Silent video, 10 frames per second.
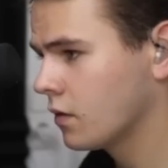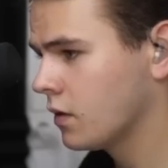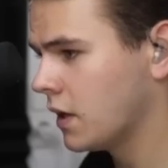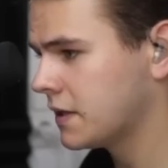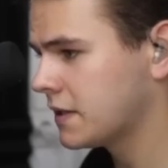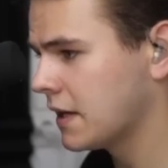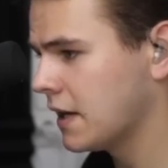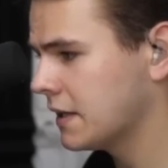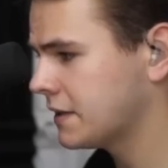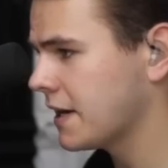Let's,
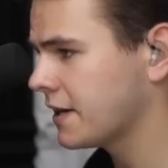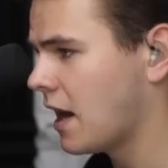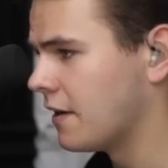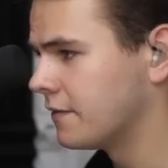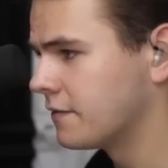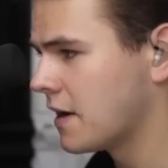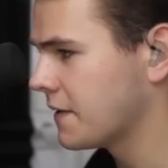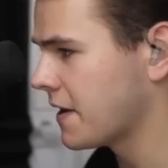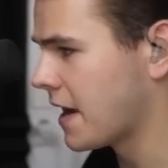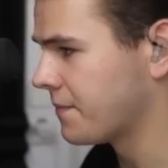uh, let's take off.
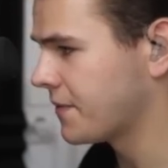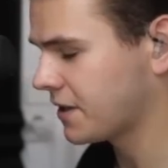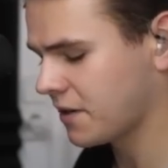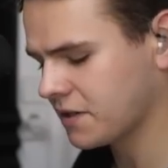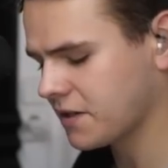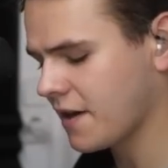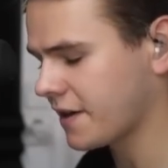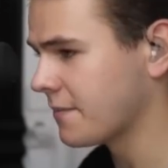Right there. That's what I'm talking